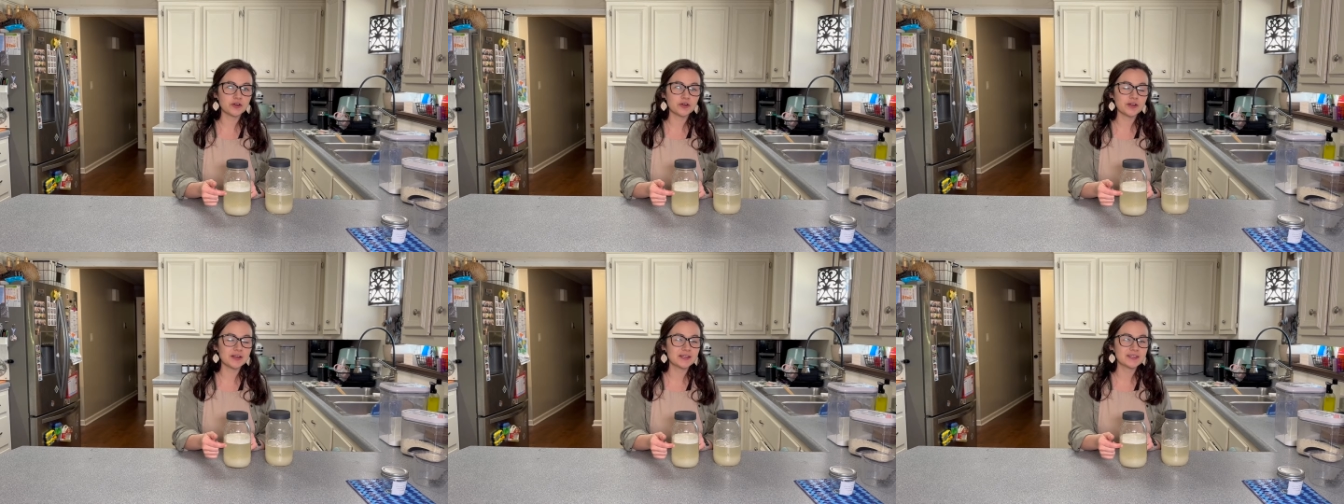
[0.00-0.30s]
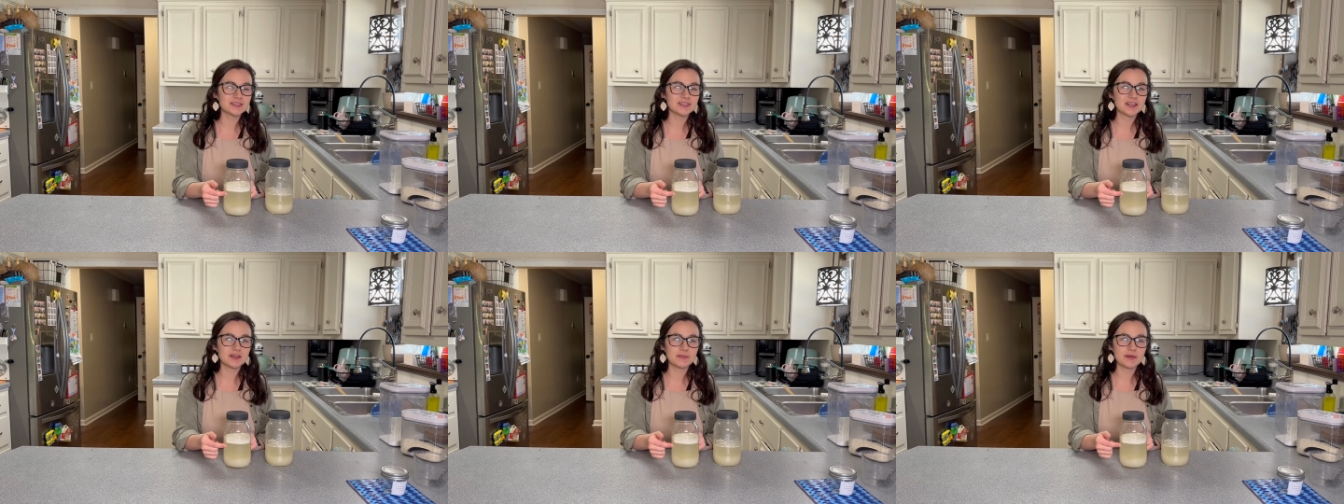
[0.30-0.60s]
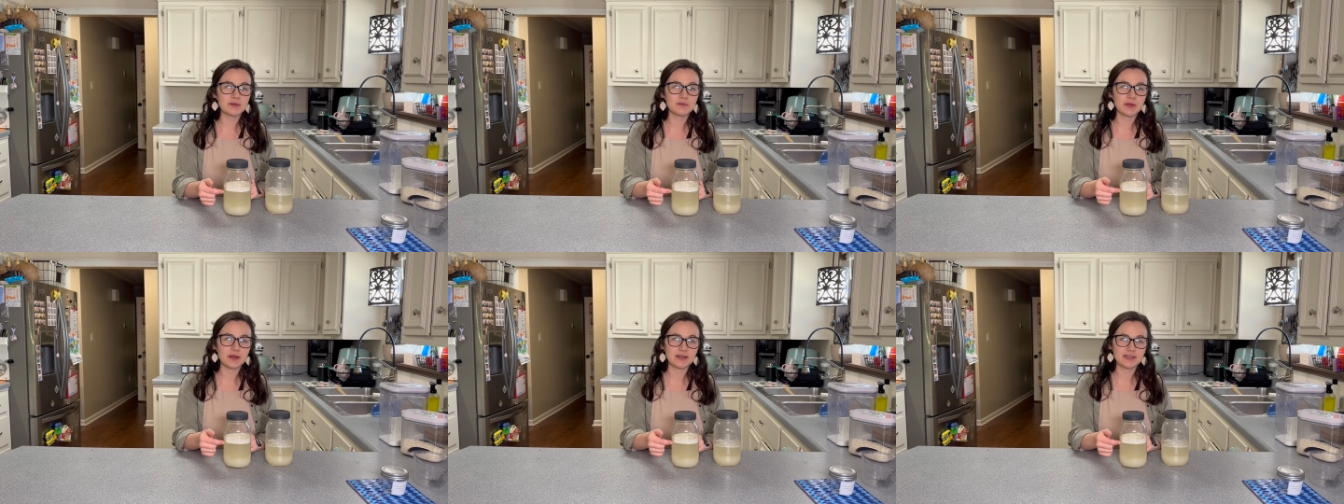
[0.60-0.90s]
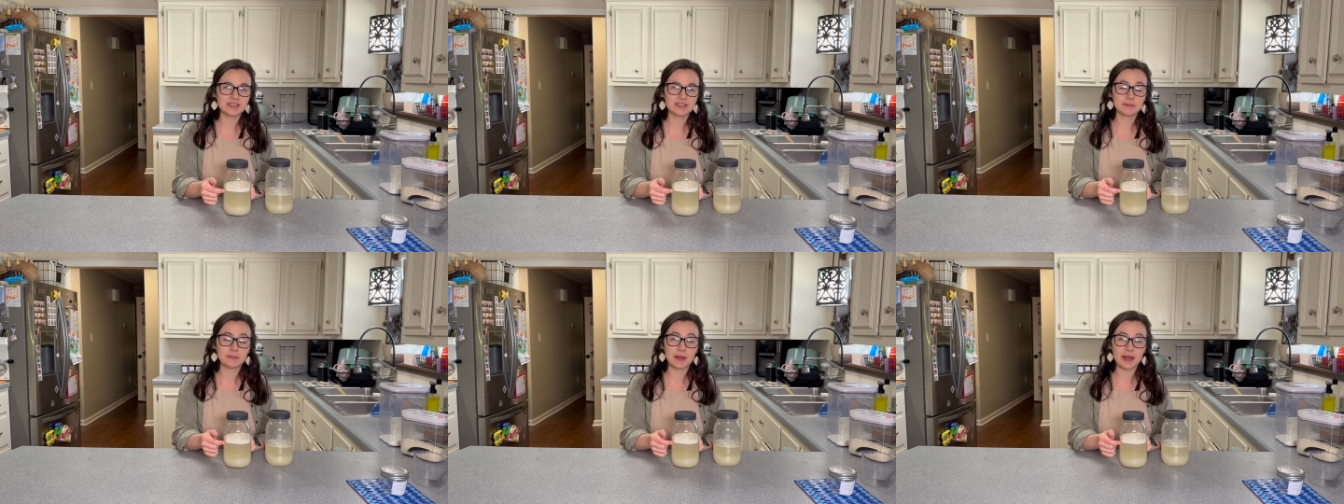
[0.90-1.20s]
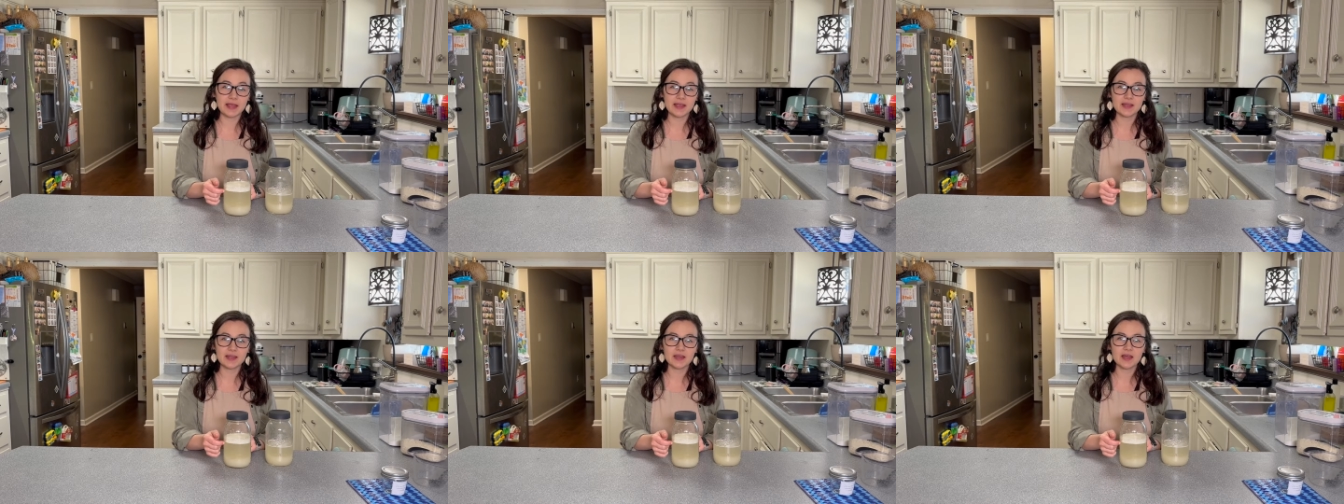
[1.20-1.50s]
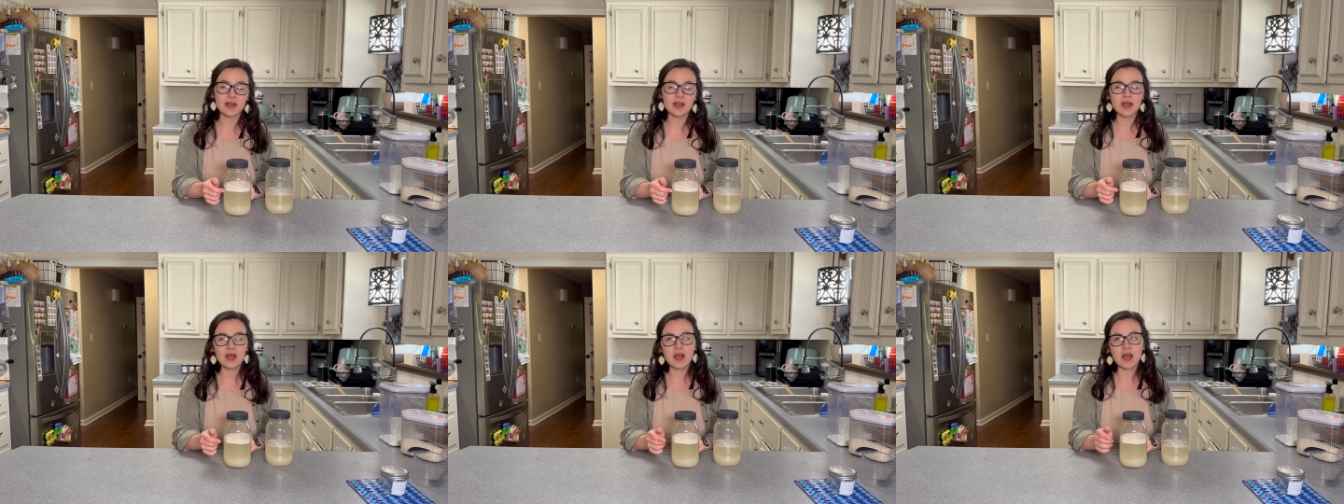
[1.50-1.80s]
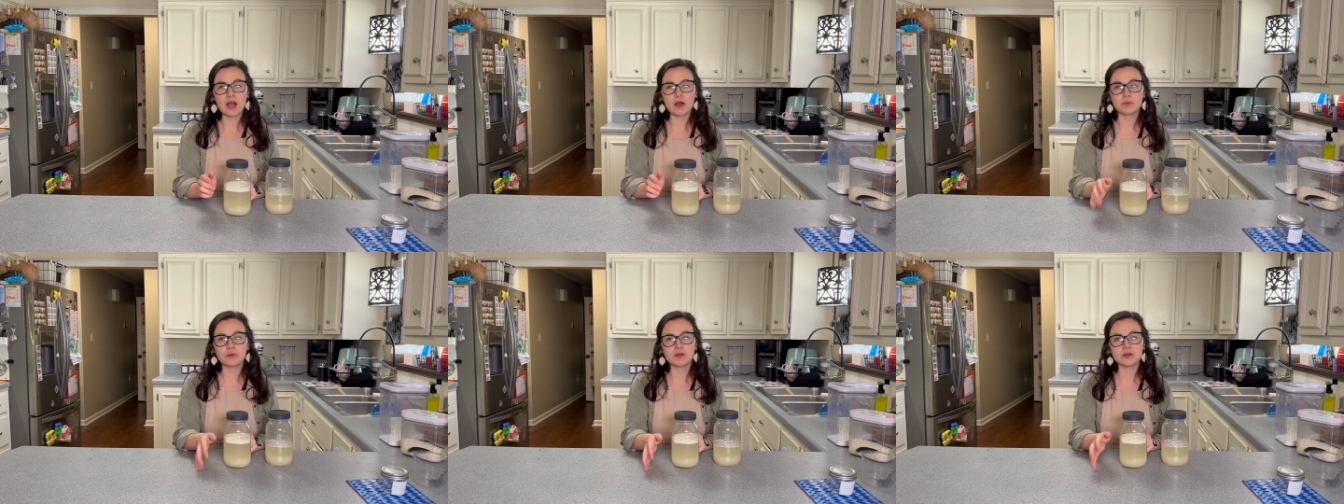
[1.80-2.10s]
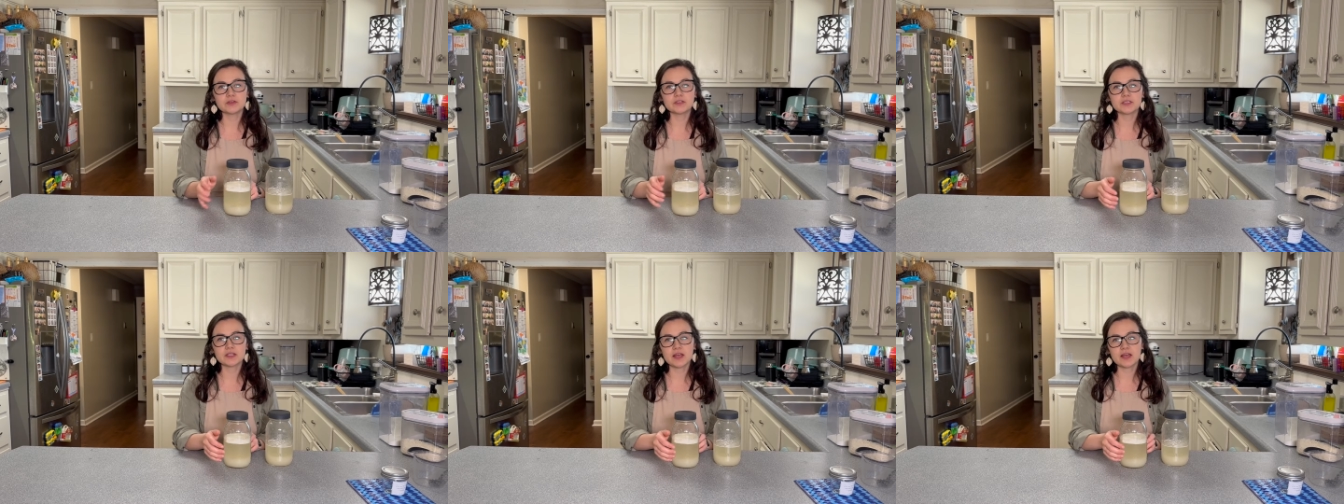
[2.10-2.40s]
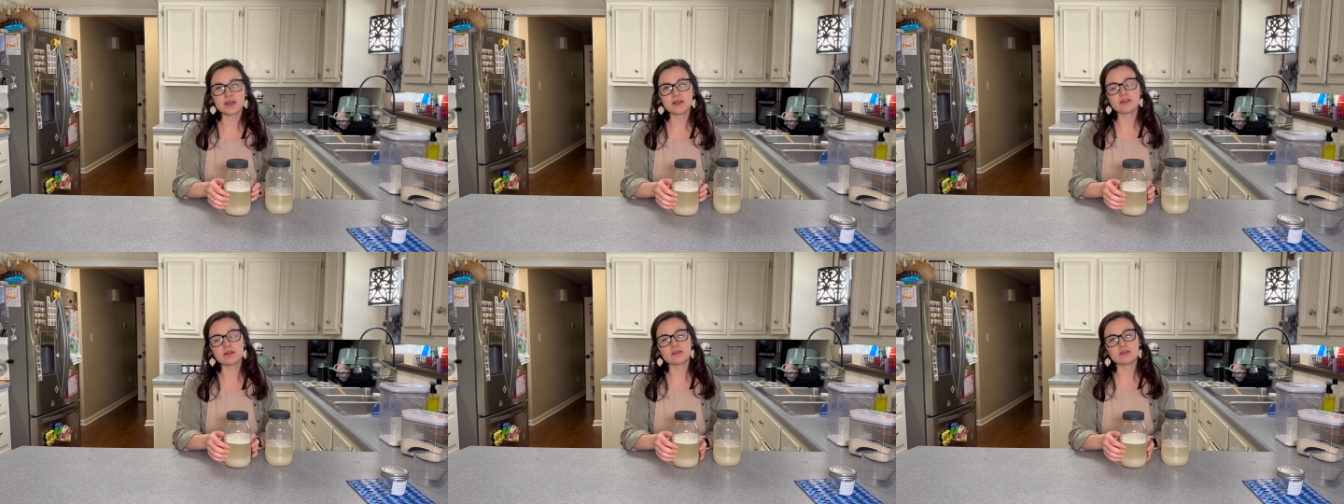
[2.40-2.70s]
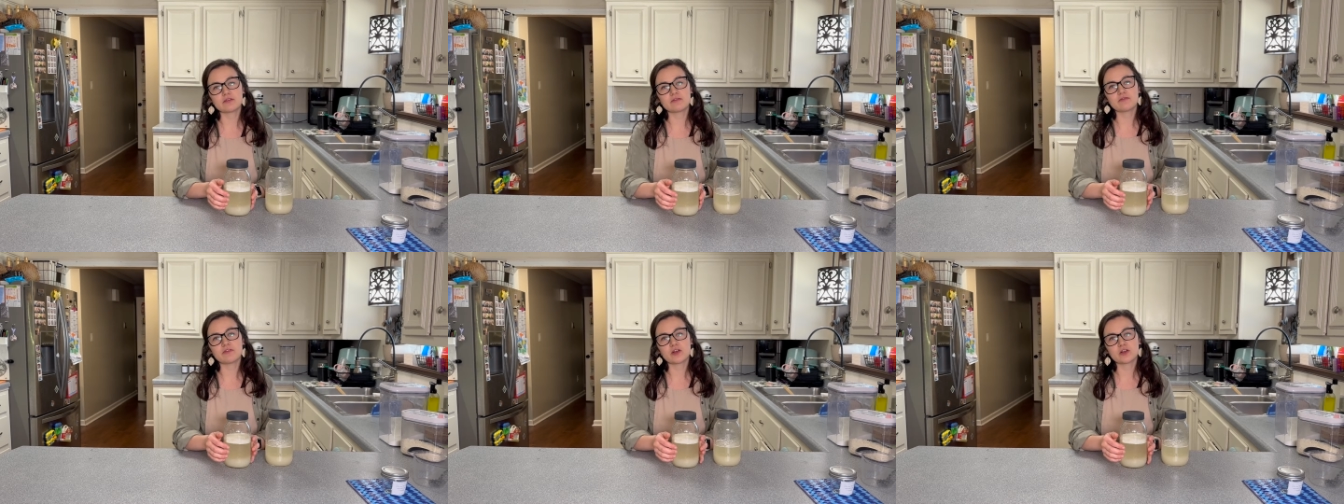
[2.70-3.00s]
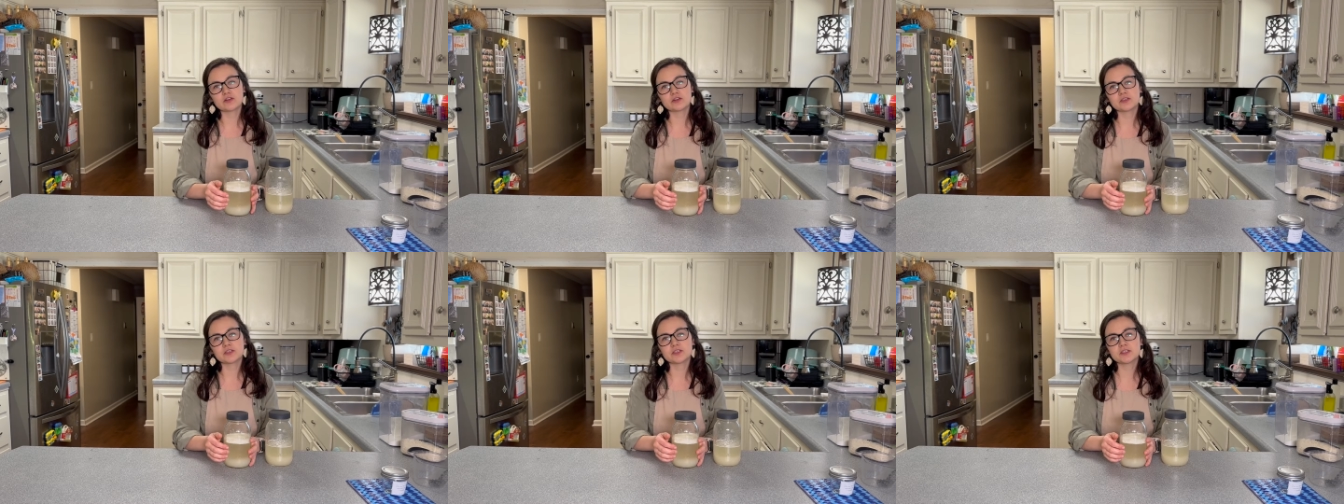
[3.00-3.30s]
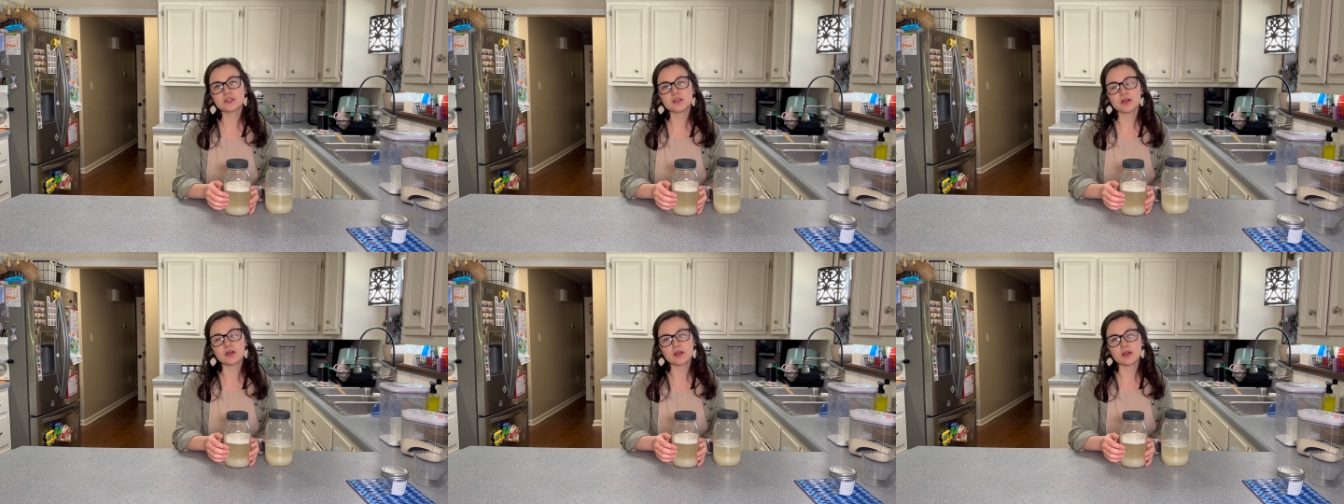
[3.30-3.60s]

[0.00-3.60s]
it is going to be ready to bake. I will say that the first